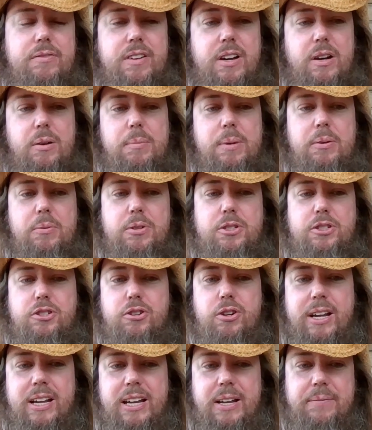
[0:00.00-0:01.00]
Filming
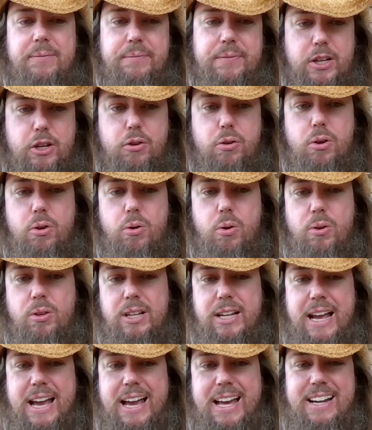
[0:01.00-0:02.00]
was tricky. The crew
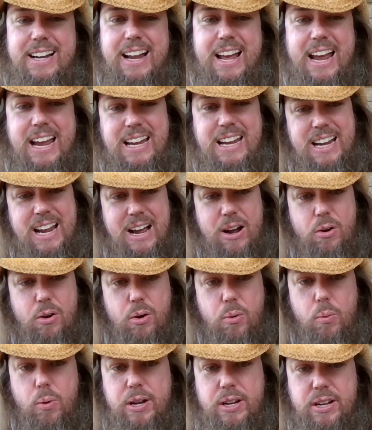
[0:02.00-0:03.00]
only had an
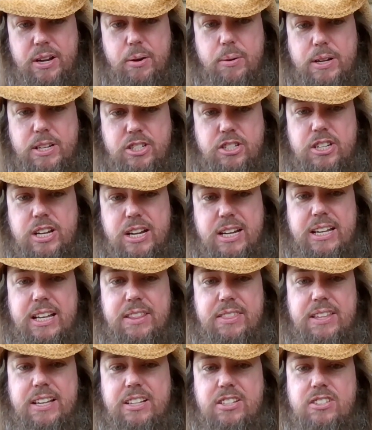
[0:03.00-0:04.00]
8-hour window each day to
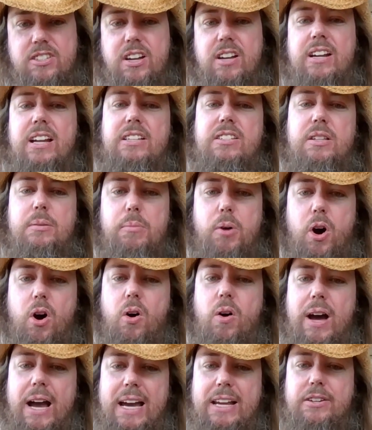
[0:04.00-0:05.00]
get things done, as the
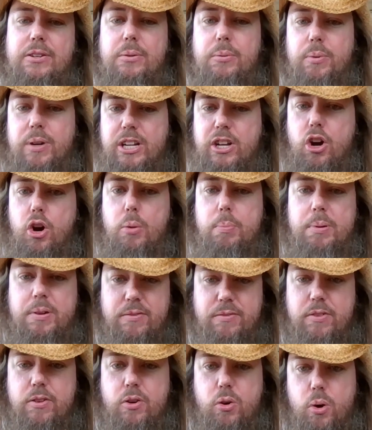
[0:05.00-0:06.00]
mall had to
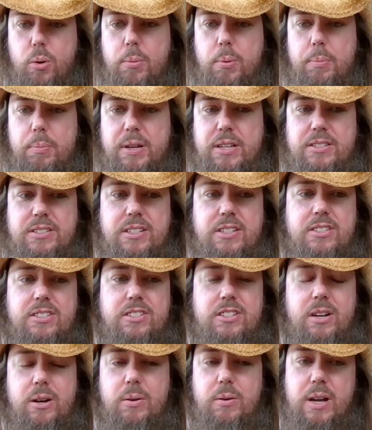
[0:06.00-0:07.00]
reopen for normal
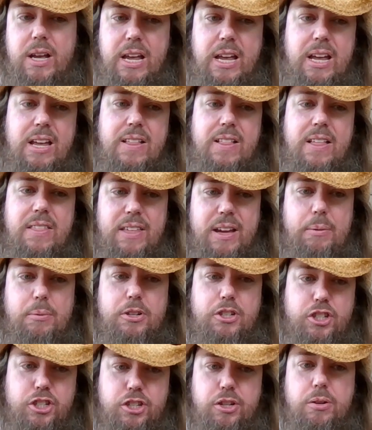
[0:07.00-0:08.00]
business. So they
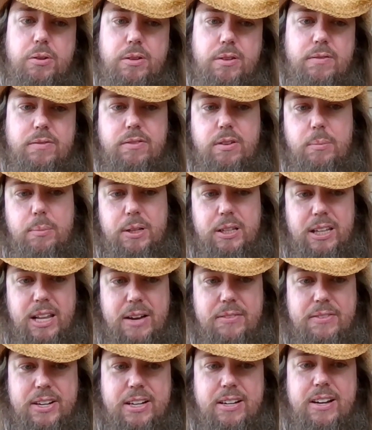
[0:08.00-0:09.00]
would shoot from
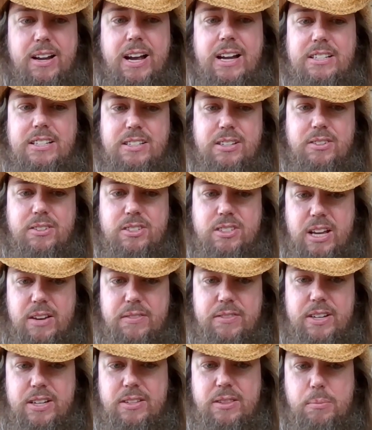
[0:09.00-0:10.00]
11 at night till
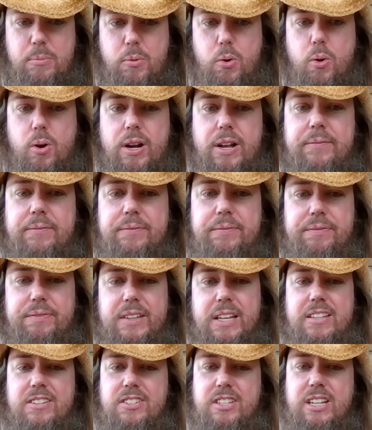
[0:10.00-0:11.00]
7 in the morning.
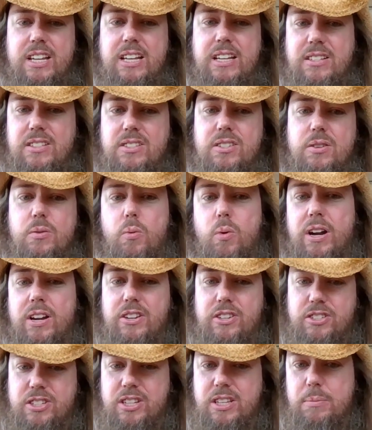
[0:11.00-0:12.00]
The scenes
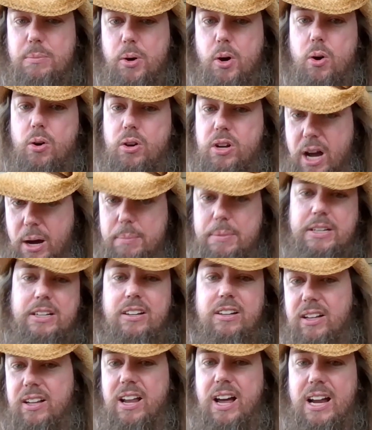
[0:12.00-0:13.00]
where you see them all
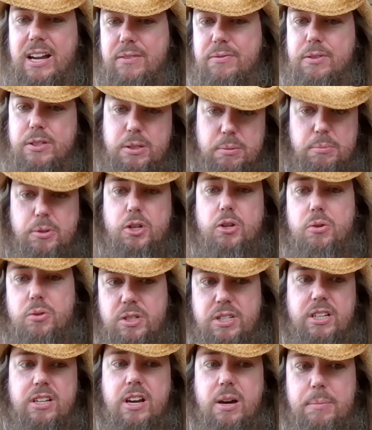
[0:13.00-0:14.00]
coming to life with the
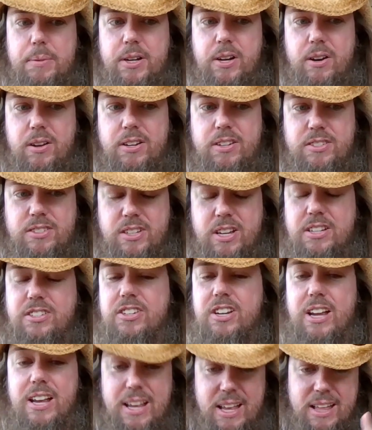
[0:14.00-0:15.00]
music coming on and
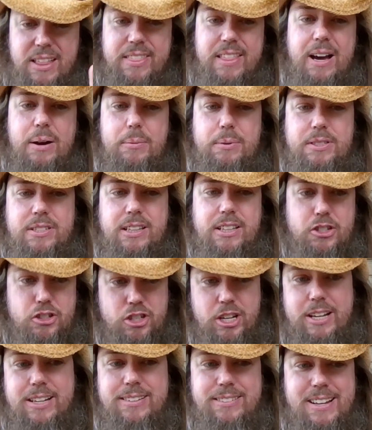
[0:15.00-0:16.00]
such, that was
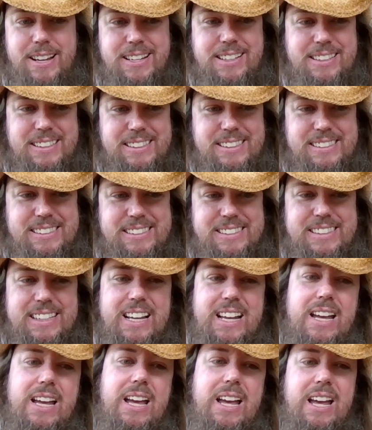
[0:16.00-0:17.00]
legit.
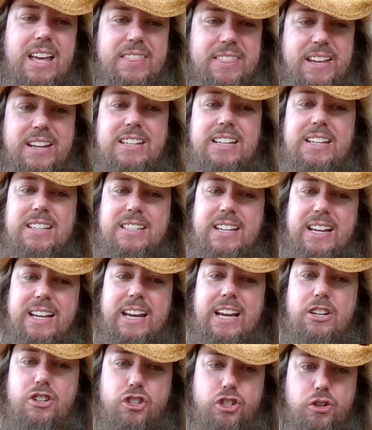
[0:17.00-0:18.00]
They did
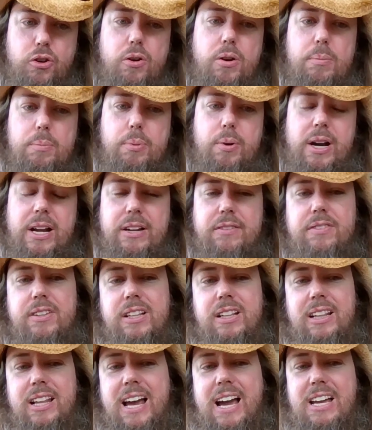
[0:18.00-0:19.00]
take a short break
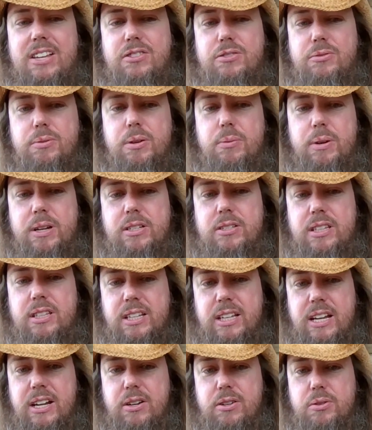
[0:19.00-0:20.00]
for the last 3 weeks
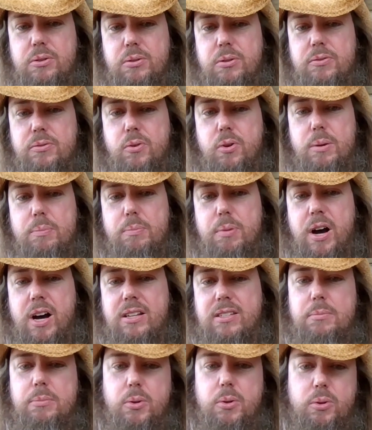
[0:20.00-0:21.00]
of the year to avoid
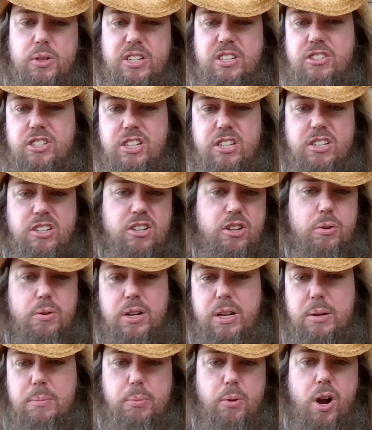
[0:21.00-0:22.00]
possible
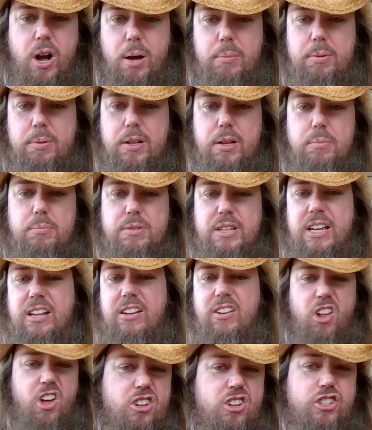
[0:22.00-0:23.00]
continuity problems
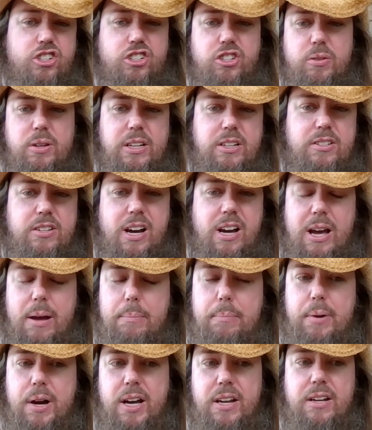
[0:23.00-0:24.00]
lost shooting
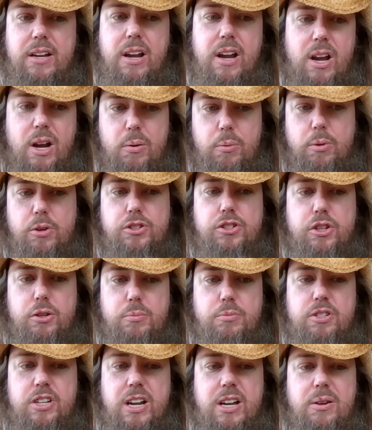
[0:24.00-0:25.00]
time, but
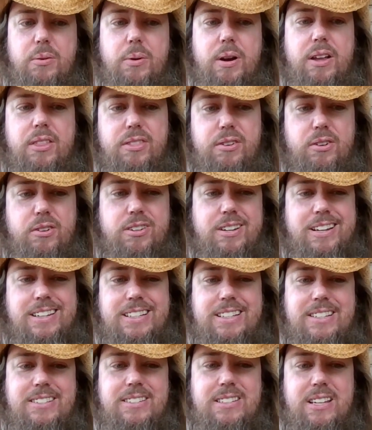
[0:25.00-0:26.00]
resumed January 3rd,
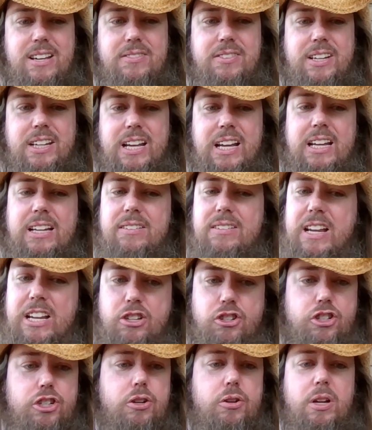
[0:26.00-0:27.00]
1978,
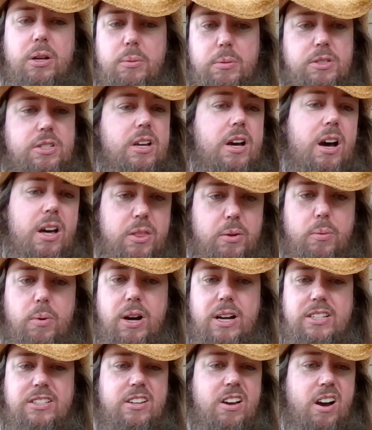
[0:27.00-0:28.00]
and shooting was
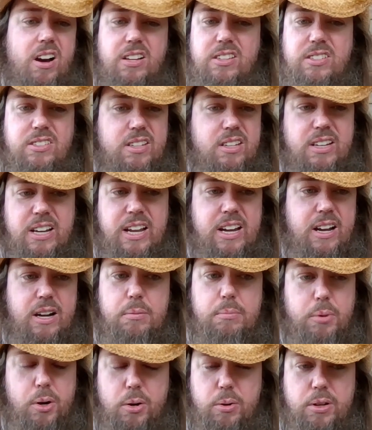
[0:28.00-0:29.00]
otherwise constant
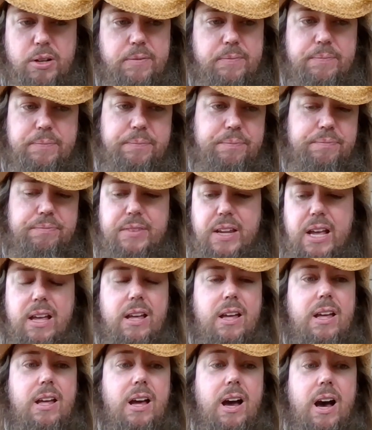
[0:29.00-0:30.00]
and unbroken.
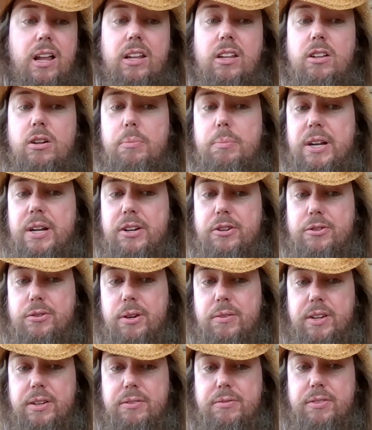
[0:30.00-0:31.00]
A little bit of
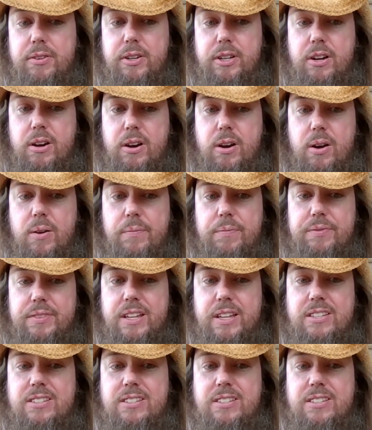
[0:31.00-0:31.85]
trivia for y'all.